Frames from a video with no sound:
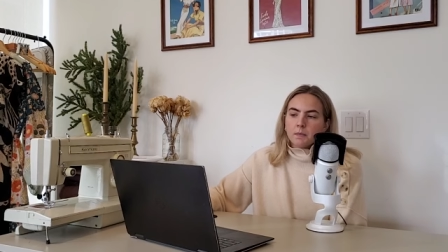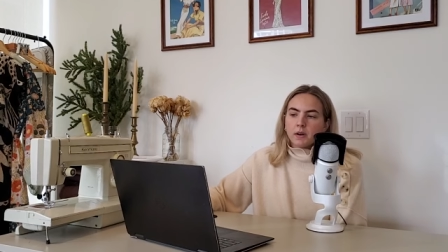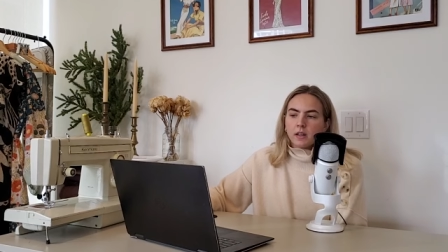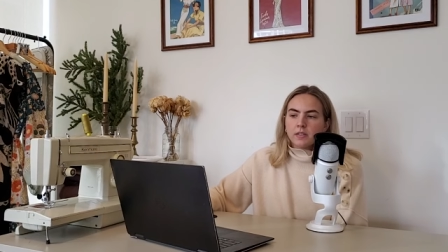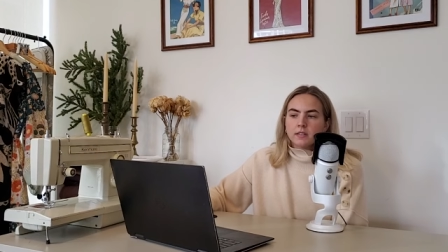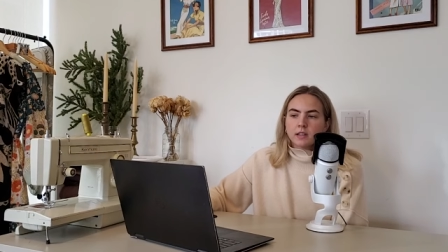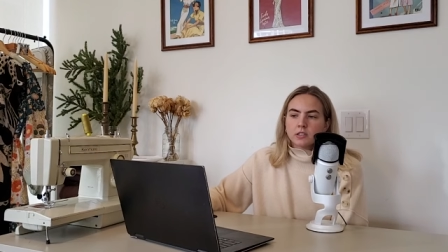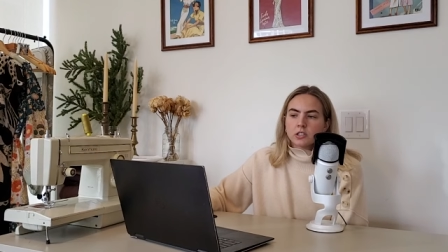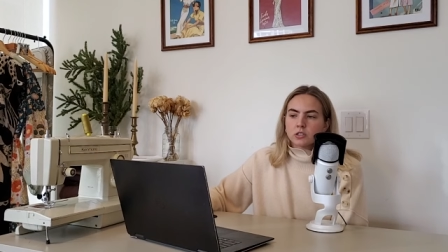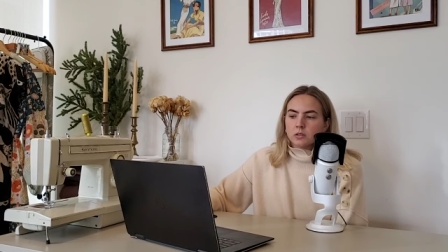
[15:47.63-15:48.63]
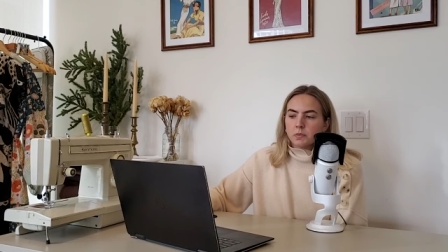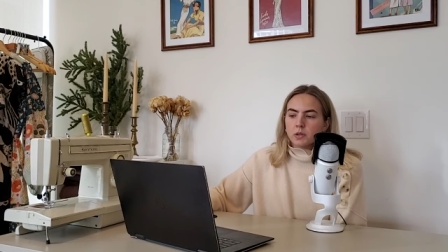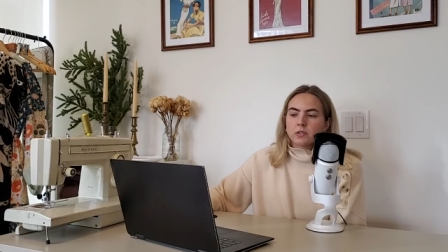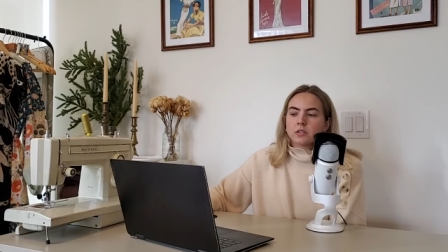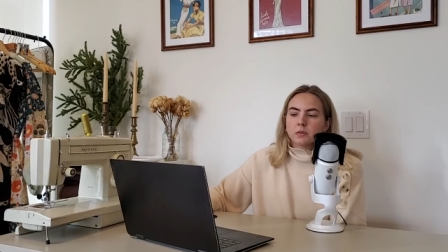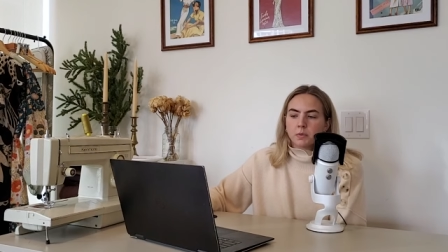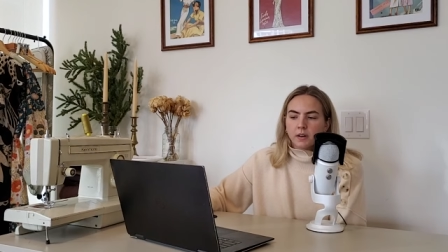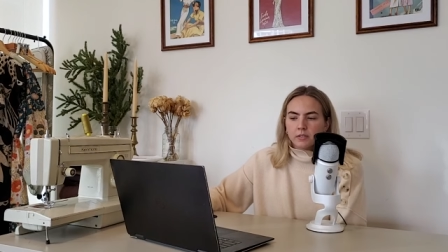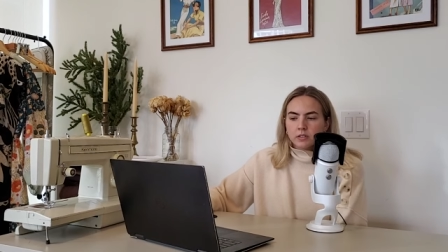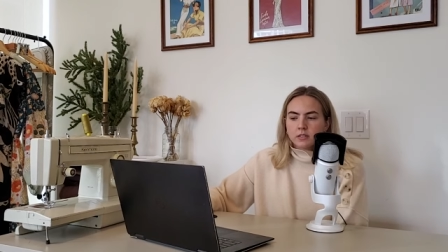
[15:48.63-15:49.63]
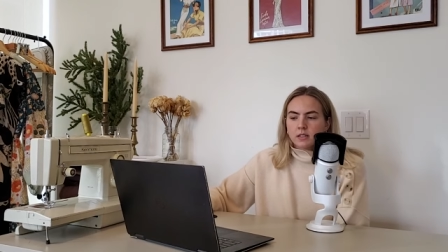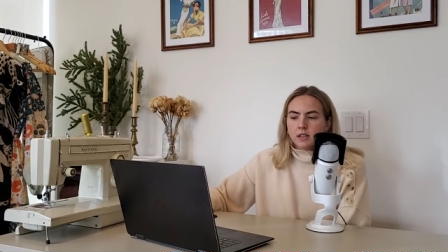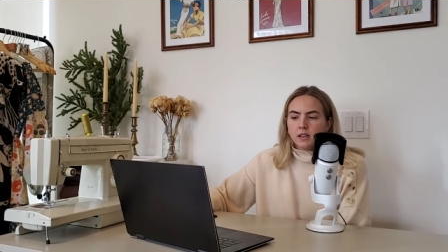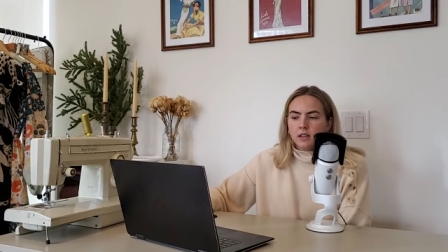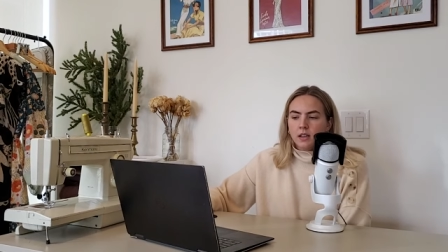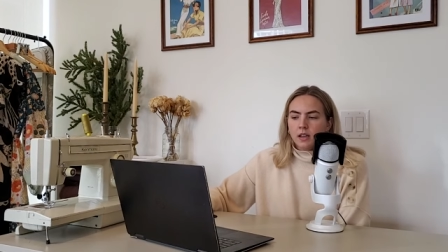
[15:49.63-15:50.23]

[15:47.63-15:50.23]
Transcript: but I think that's just a personal preference thing.